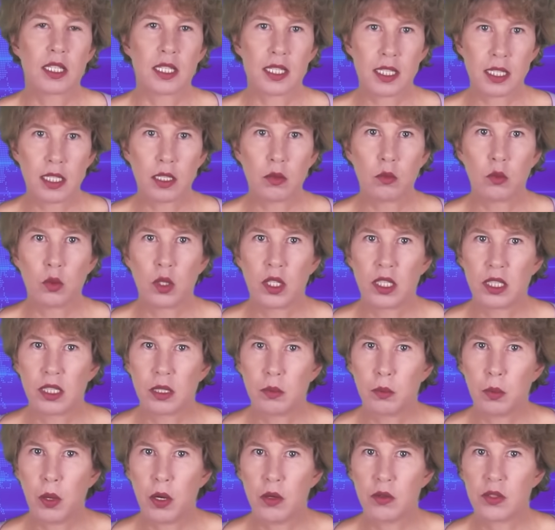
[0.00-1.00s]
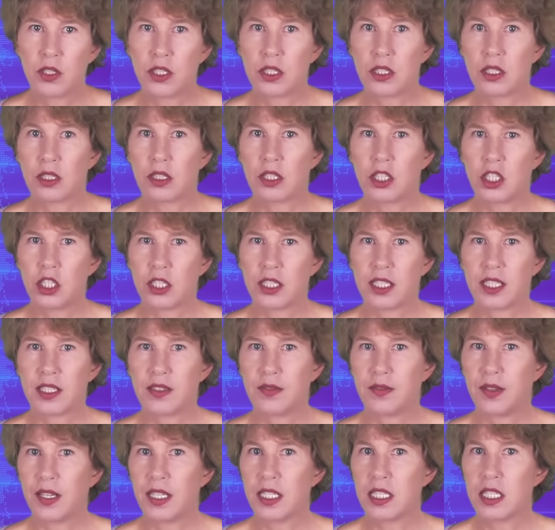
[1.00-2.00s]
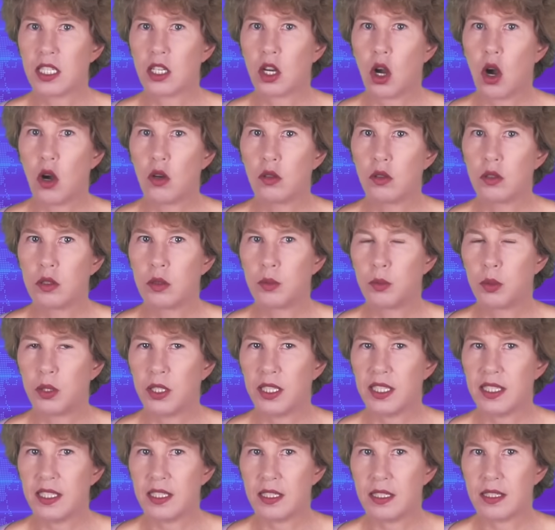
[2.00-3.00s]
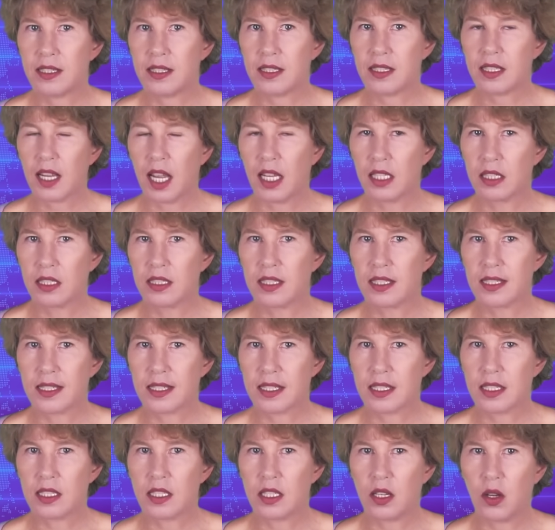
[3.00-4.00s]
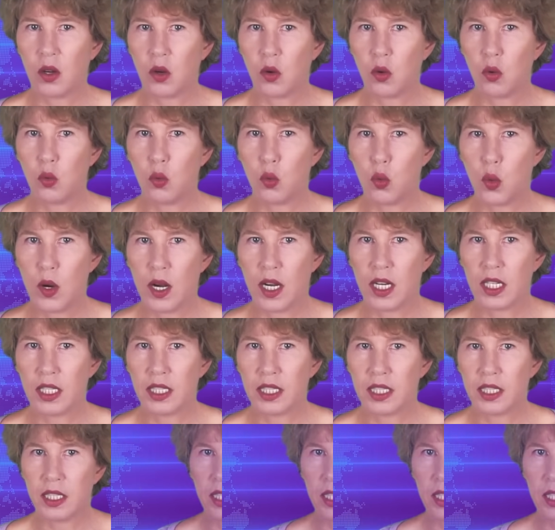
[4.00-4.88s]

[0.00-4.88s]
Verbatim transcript: Somewhere a postdoc just felt a cold breeze and doesn't know why.